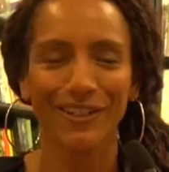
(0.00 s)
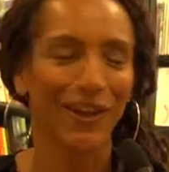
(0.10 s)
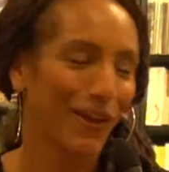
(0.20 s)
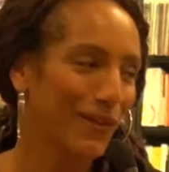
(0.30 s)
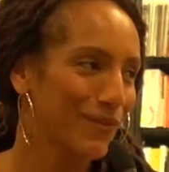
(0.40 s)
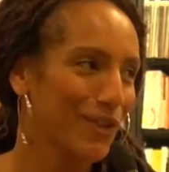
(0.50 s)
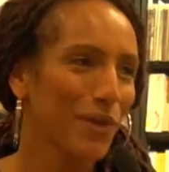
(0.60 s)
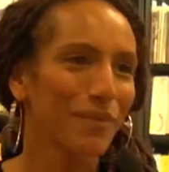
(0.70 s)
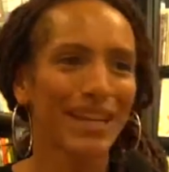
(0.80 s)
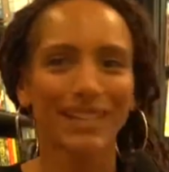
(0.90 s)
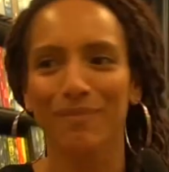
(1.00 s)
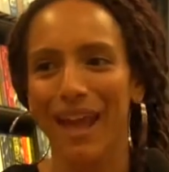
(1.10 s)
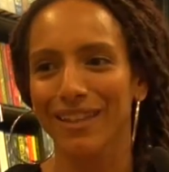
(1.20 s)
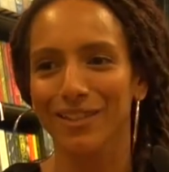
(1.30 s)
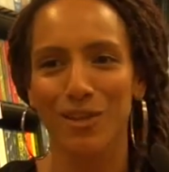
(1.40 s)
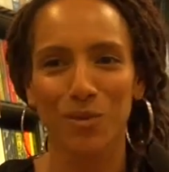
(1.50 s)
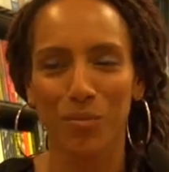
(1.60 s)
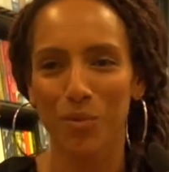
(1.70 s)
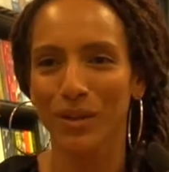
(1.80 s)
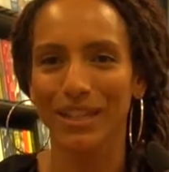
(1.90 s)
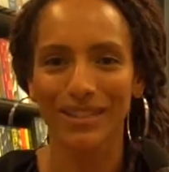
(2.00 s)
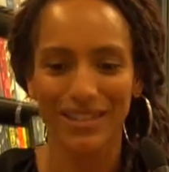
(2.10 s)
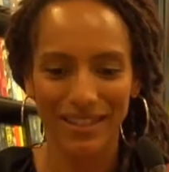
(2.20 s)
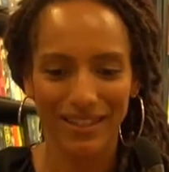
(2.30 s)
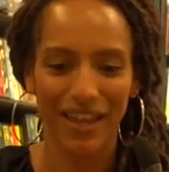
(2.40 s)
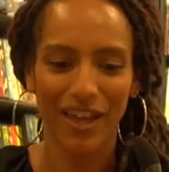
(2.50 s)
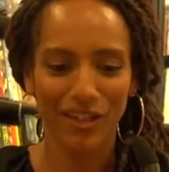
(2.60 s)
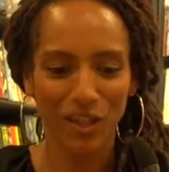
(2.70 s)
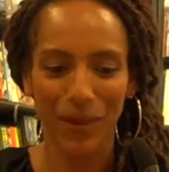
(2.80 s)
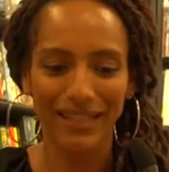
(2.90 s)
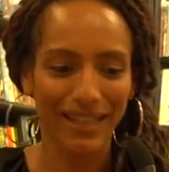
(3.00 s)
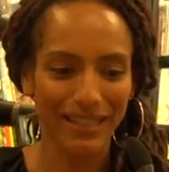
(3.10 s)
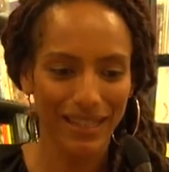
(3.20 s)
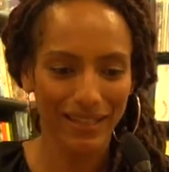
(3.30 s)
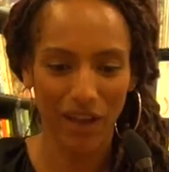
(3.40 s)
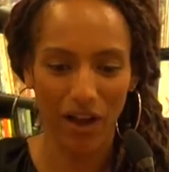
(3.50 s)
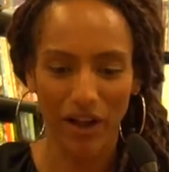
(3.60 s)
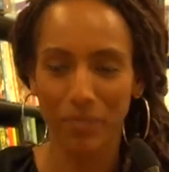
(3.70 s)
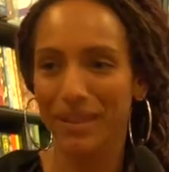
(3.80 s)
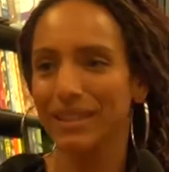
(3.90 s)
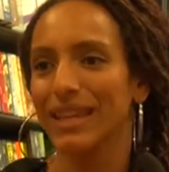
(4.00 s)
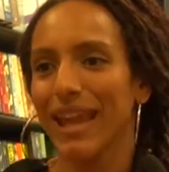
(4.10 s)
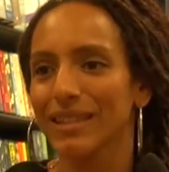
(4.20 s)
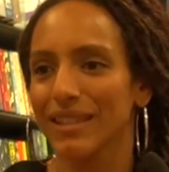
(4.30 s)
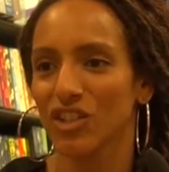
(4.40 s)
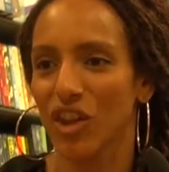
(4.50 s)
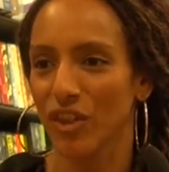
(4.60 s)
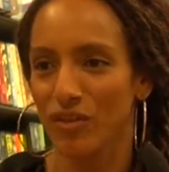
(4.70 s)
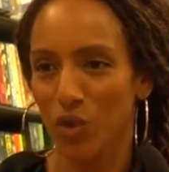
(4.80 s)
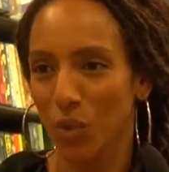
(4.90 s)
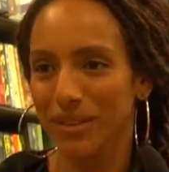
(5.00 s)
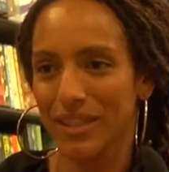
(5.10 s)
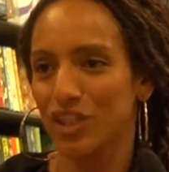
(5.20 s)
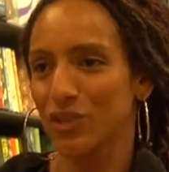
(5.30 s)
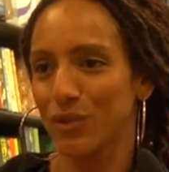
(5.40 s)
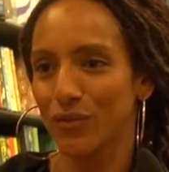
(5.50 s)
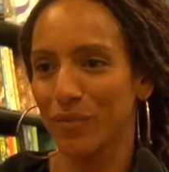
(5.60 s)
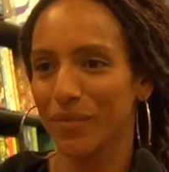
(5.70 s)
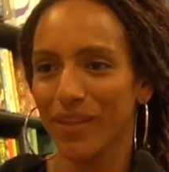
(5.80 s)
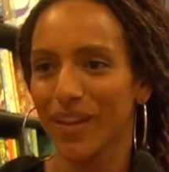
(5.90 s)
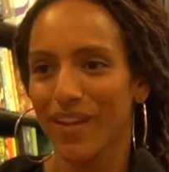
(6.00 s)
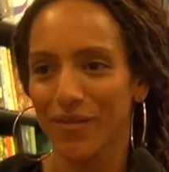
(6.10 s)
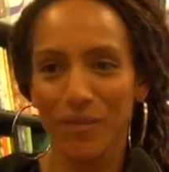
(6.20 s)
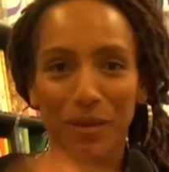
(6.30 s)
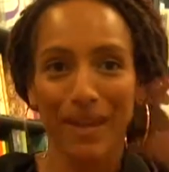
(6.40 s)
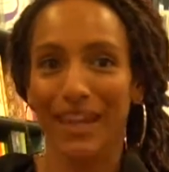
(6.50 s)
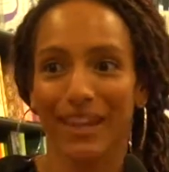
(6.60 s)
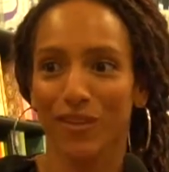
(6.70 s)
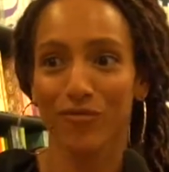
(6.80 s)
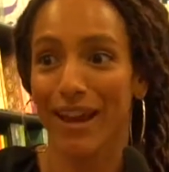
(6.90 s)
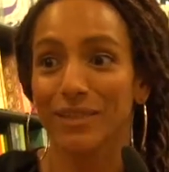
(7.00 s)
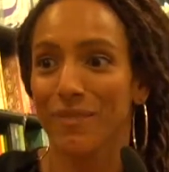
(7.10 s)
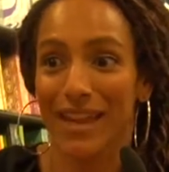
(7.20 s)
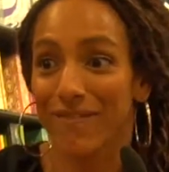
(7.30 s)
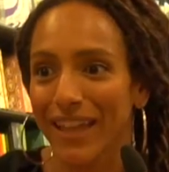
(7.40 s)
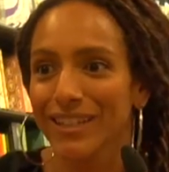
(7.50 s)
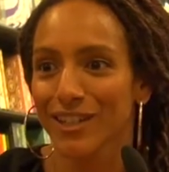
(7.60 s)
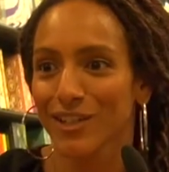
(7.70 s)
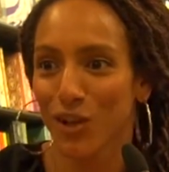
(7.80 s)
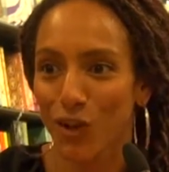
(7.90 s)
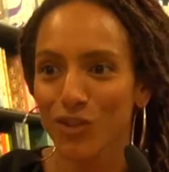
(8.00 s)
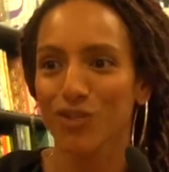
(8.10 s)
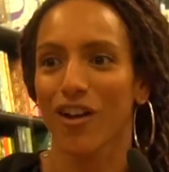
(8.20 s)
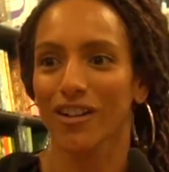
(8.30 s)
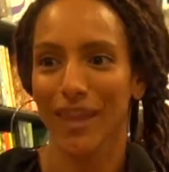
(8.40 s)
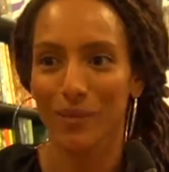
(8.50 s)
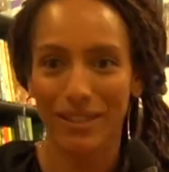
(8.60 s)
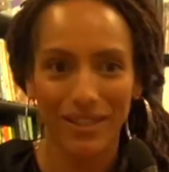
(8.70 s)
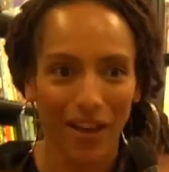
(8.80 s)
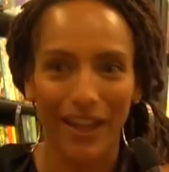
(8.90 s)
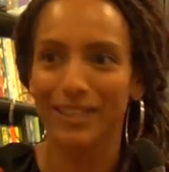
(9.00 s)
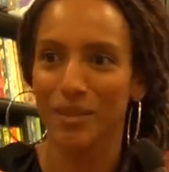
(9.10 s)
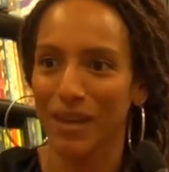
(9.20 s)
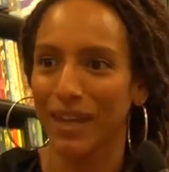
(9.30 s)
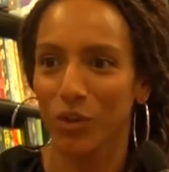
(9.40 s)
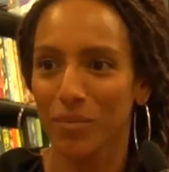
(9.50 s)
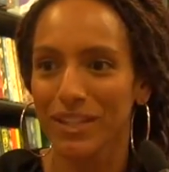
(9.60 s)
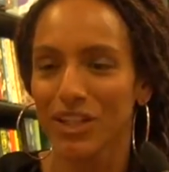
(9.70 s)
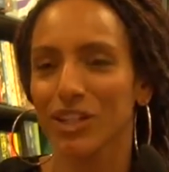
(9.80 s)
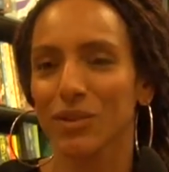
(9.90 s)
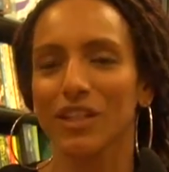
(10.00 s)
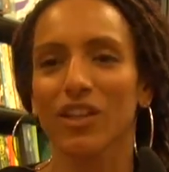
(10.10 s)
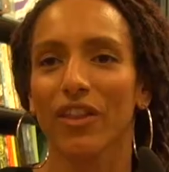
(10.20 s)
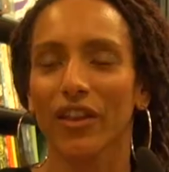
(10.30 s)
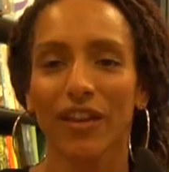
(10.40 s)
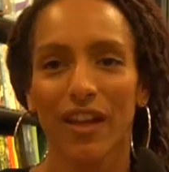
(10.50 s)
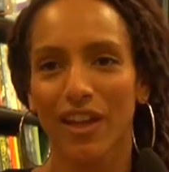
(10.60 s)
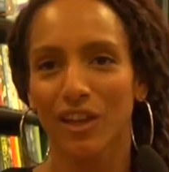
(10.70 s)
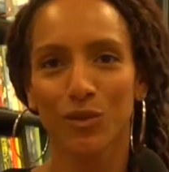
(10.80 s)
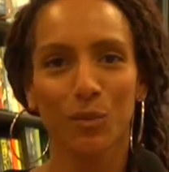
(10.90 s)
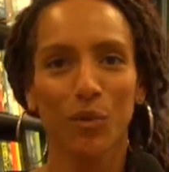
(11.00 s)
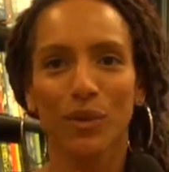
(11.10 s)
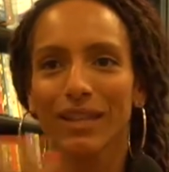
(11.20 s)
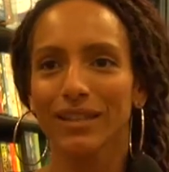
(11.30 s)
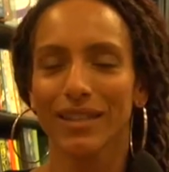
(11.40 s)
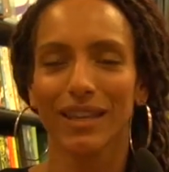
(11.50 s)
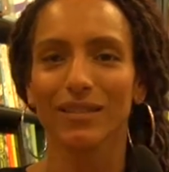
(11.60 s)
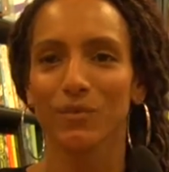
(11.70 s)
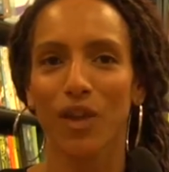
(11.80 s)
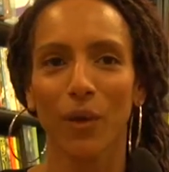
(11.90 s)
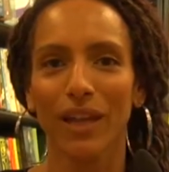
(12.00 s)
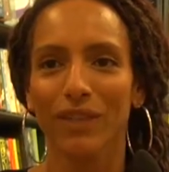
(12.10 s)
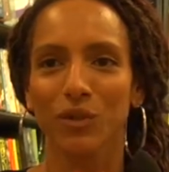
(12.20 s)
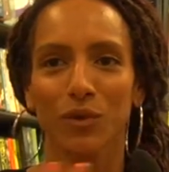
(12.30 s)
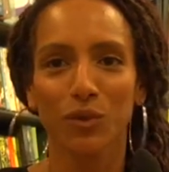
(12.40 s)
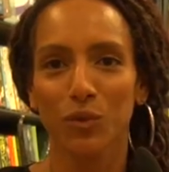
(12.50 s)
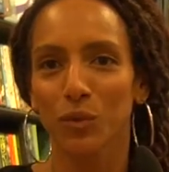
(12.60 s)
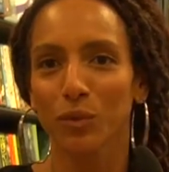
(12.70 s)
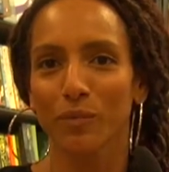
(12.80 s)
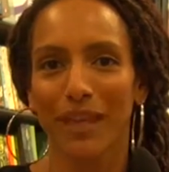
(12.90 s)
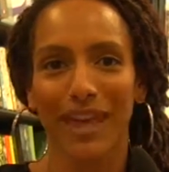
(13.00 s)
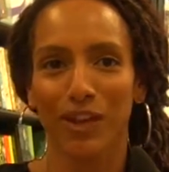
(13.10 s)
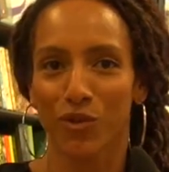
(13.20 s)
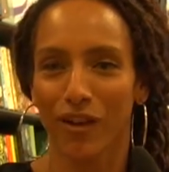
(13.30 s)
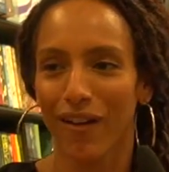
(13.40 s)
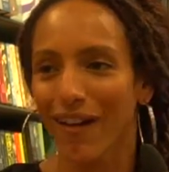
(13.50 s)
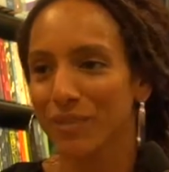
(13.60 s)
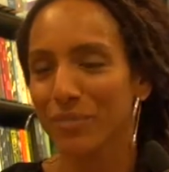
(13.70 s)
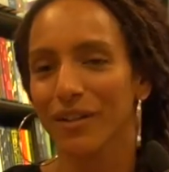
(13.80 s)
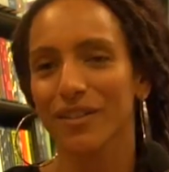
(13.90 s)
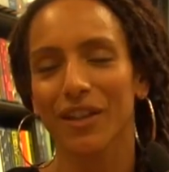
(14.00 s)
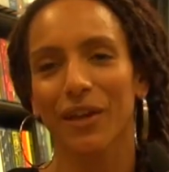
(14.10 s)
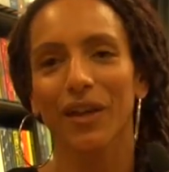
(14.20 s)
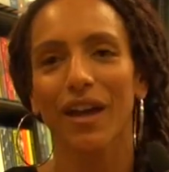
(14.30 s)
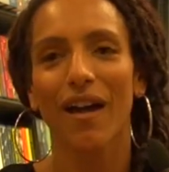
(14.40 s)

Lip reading: you know. Nobody explains that you're born into these two identities that are kind of pitted against each other as oppositional from the beginning of race being invented as a construct. They were designed to be in opposition to each other. You're born into this, but no one gives you a toolkit or a guidebook. So